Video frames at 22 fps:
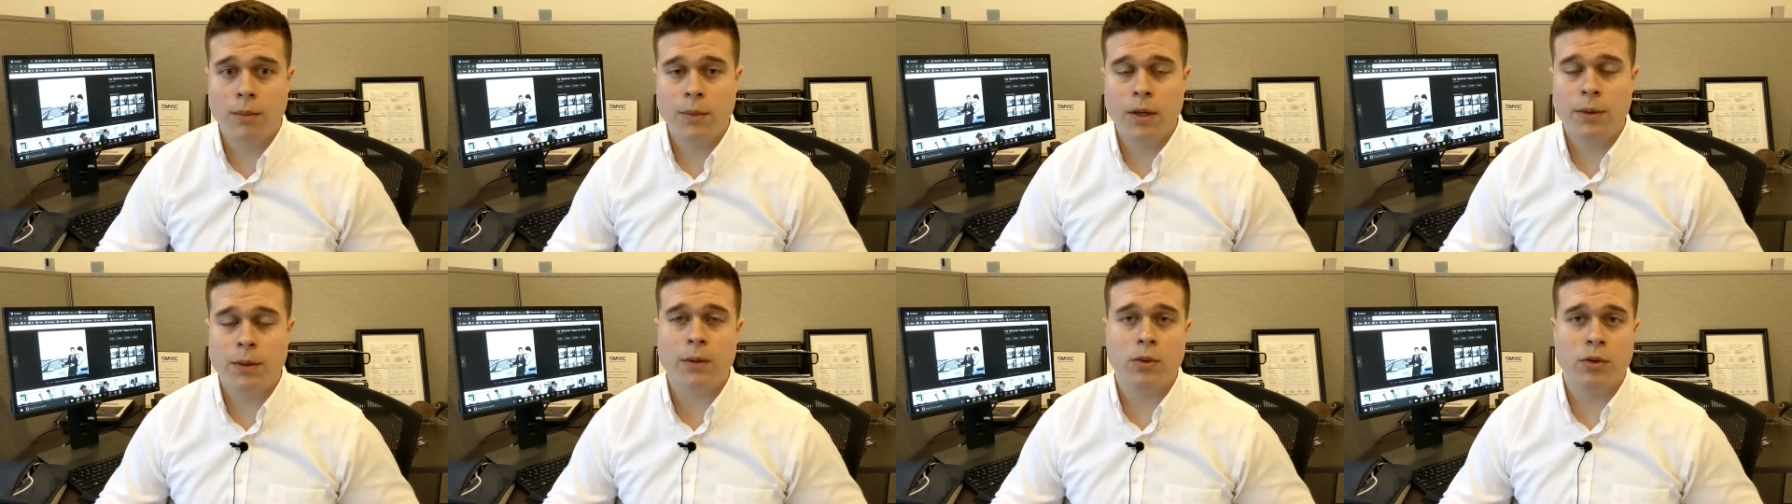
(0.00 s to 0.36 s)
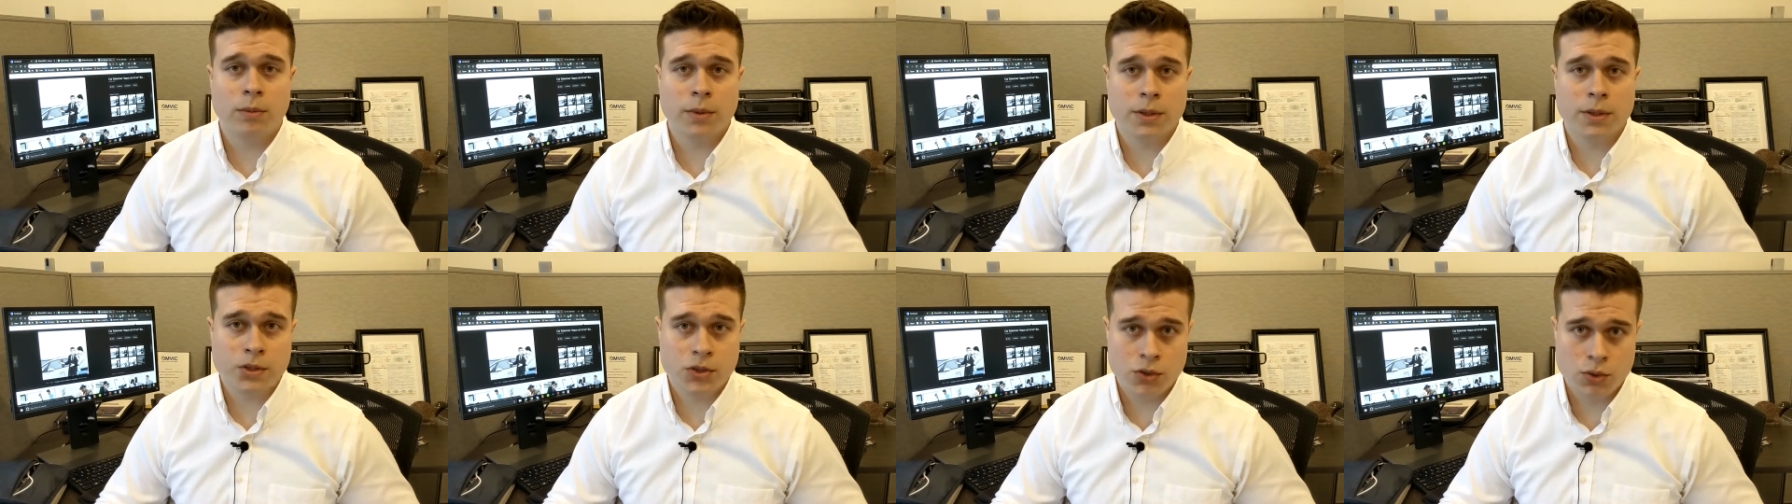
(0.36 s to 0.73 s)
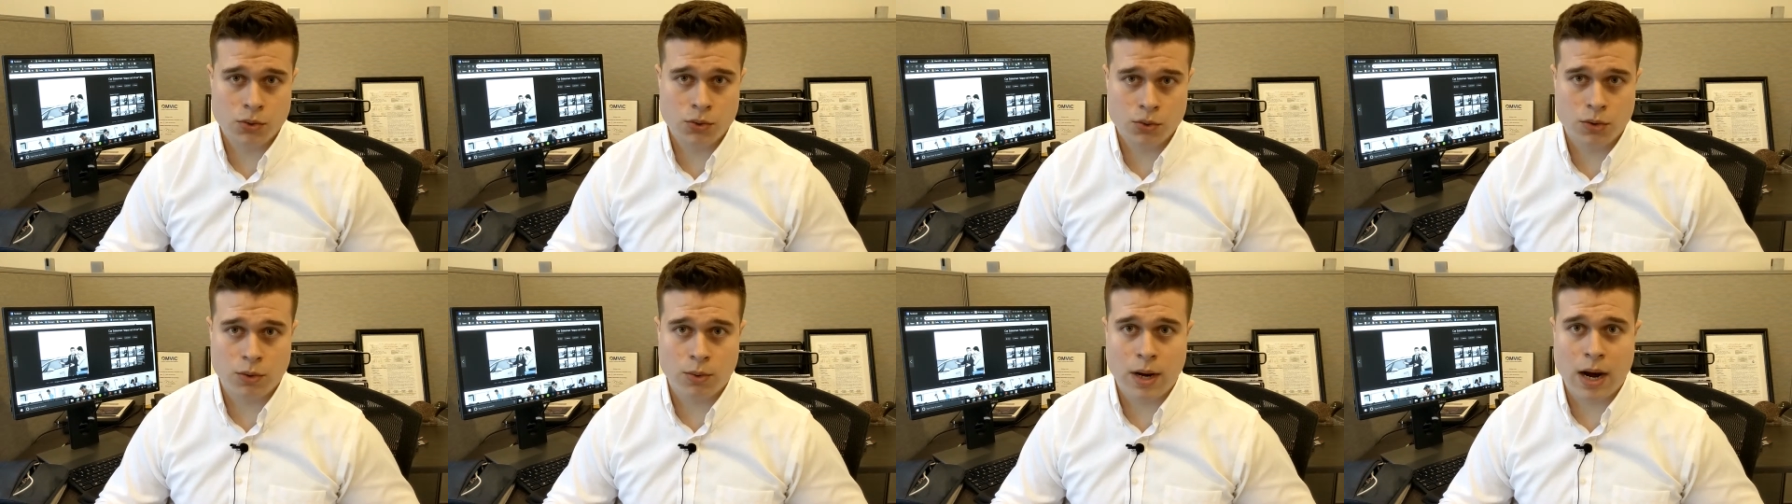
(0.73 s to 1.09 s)
maybe a little bit
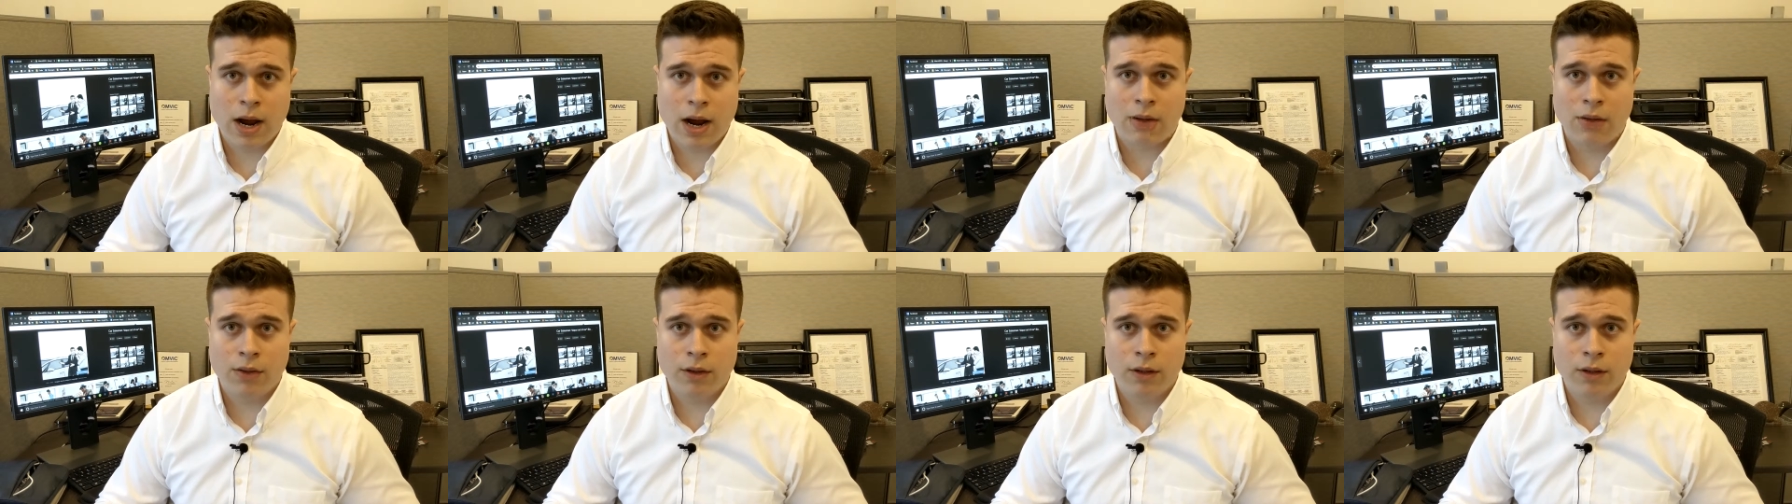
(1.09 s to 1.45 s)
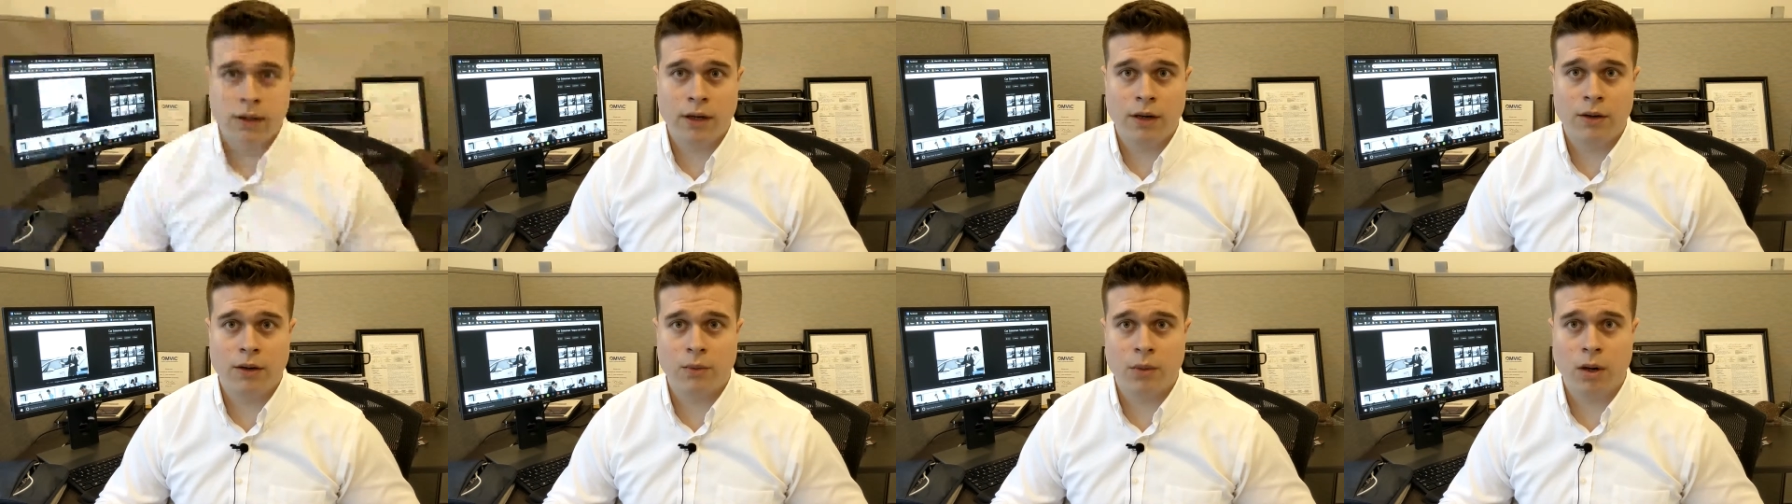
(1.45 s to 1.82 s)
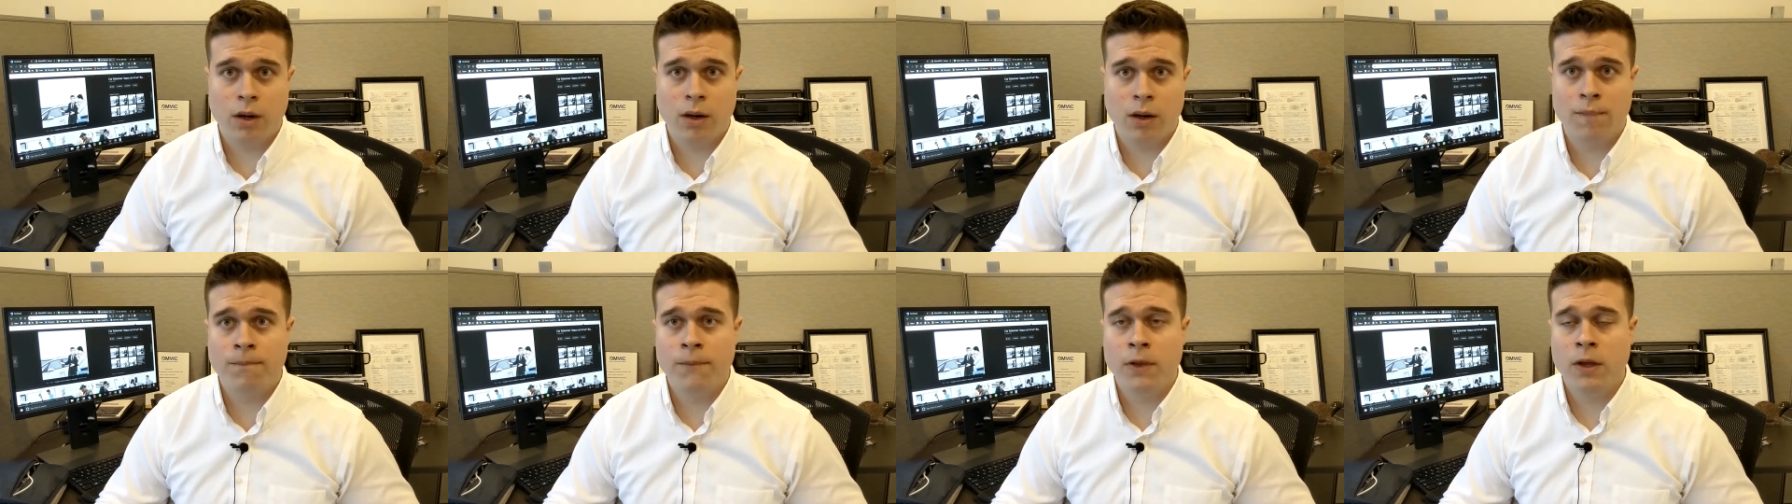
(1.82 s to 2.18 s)
sooner rather than let it
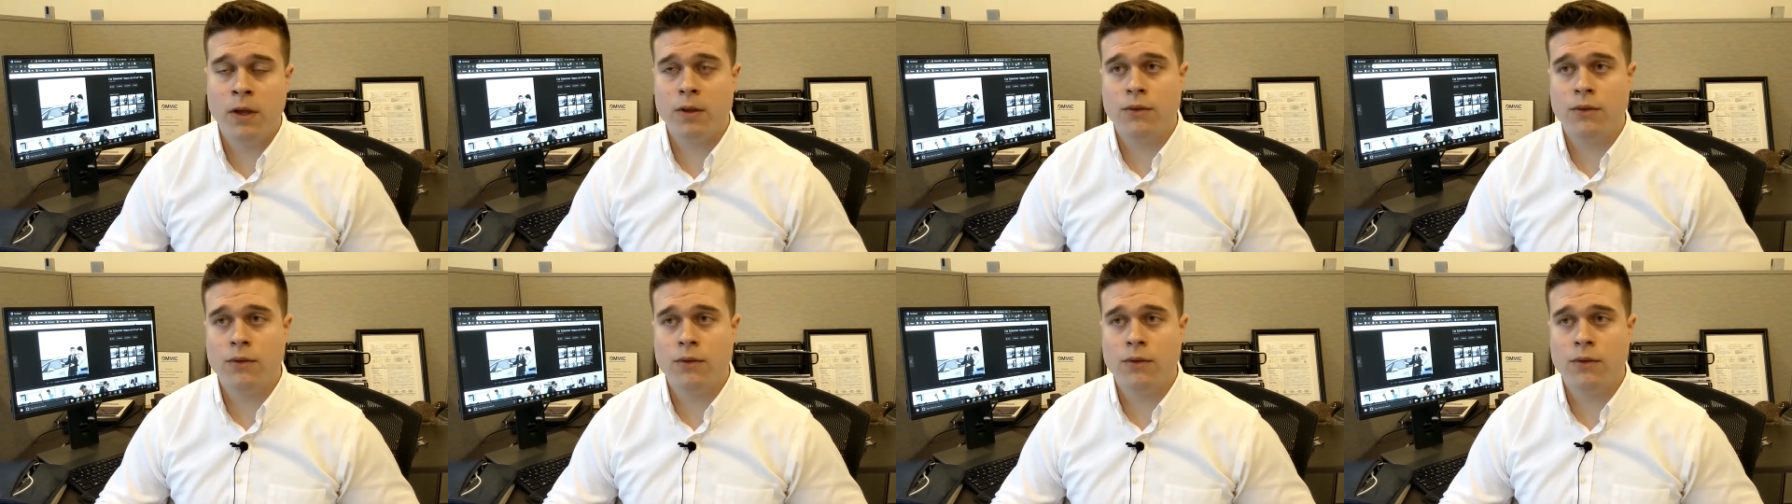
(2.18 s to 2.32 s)
run